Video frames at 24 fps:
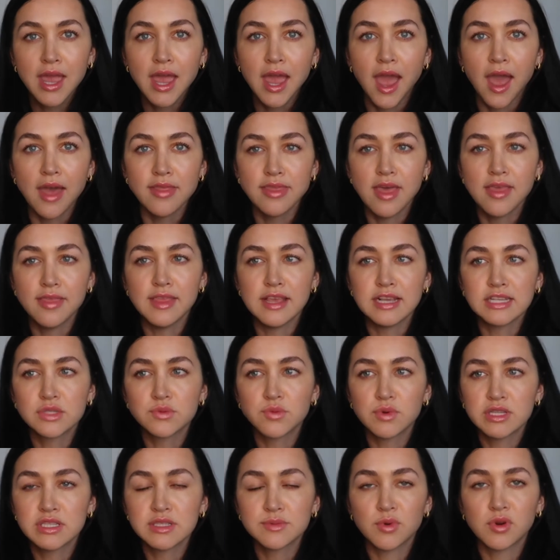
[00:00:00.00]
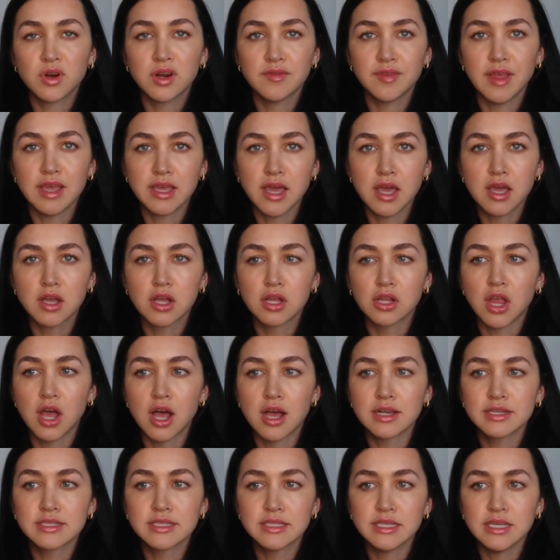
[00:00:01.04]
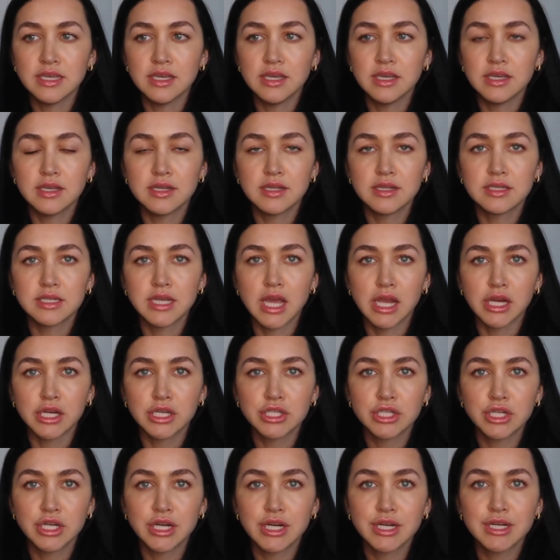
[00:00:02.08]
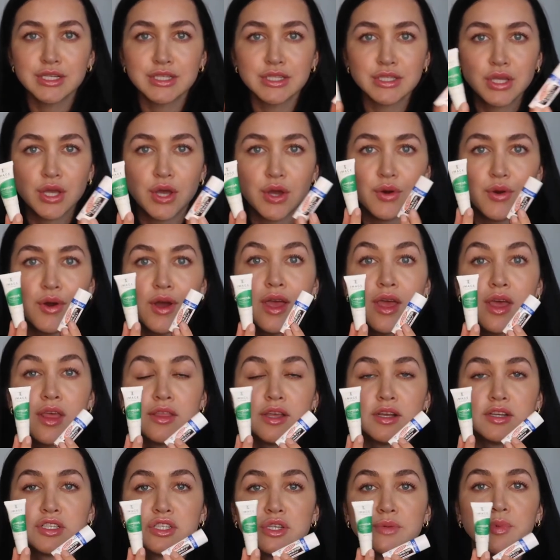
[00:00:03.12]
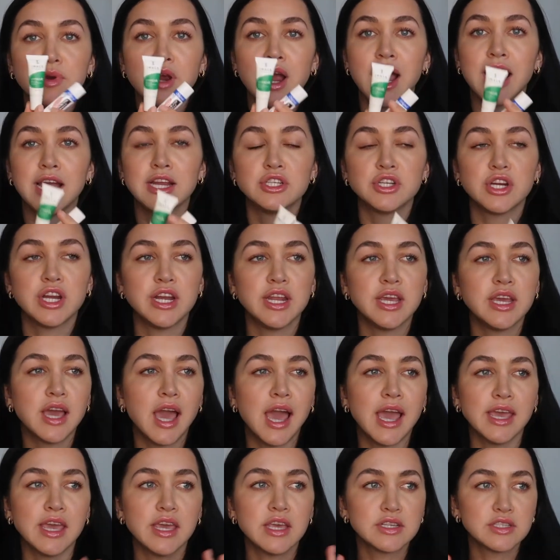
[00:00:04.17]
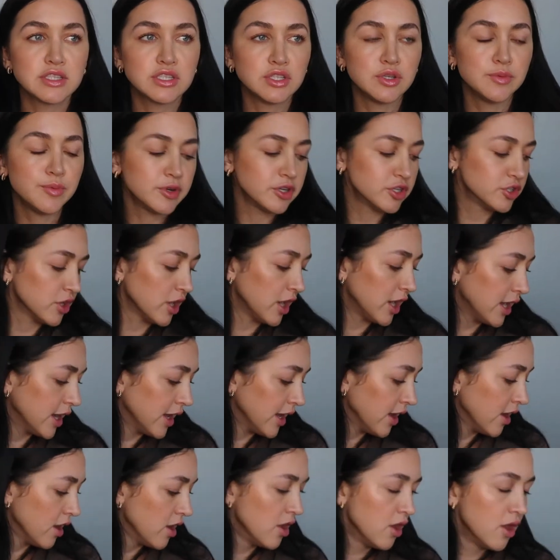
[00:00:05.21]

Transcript: And then this one's more of like a glossy texture. So they're super hydrating. I get super dry